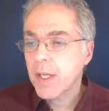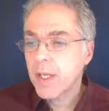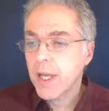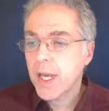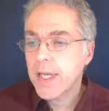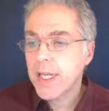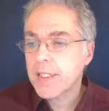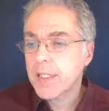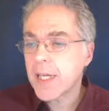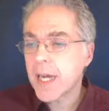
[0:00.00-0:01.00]
And that's
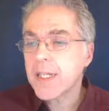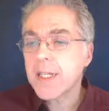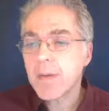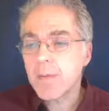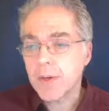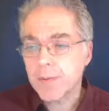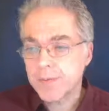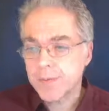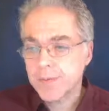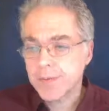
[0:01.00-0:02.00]
a tiny number.
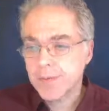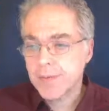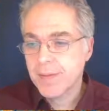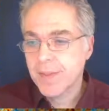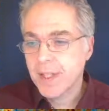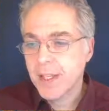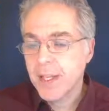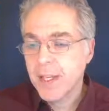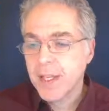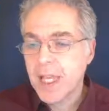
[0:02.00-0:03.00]

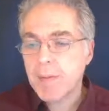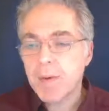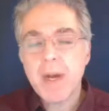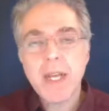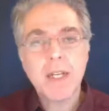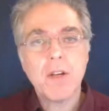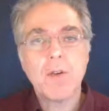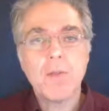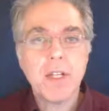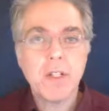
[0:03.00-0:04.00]
keep in mind I
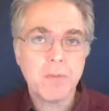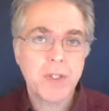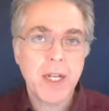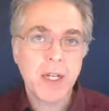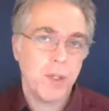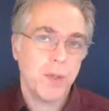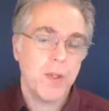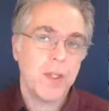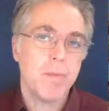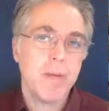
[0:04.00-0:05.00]
already presented to you
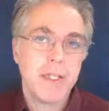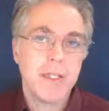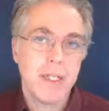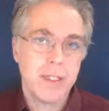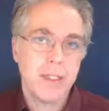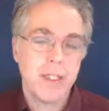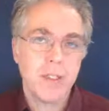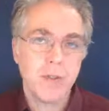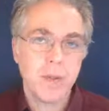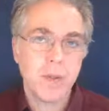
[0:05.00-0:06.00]
that the matter density is
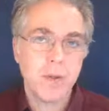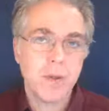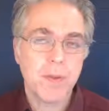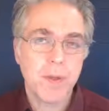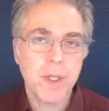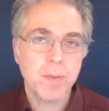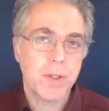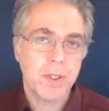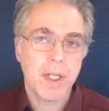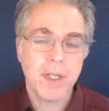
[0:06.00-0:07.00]
of the order of
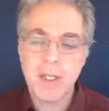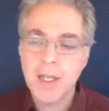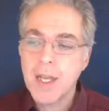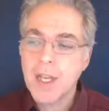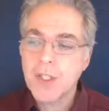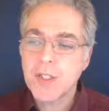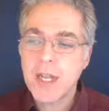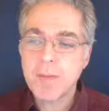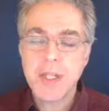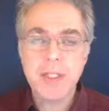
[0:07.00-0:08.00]
30%. So that
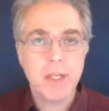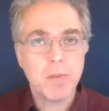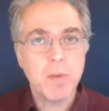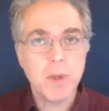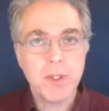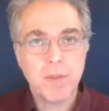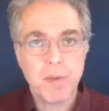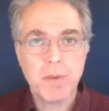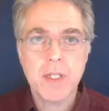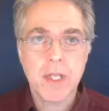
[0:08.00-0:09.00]
means that most of the
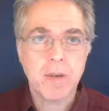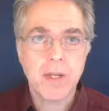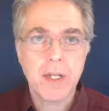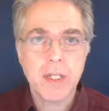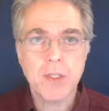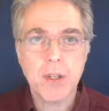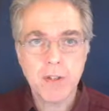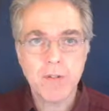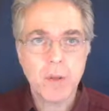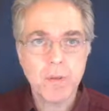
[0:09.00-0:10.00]
material is not
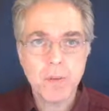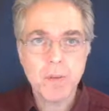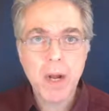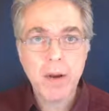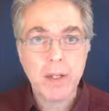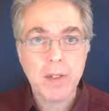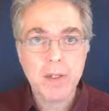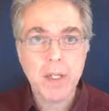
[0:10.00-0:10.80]
informed from baryons.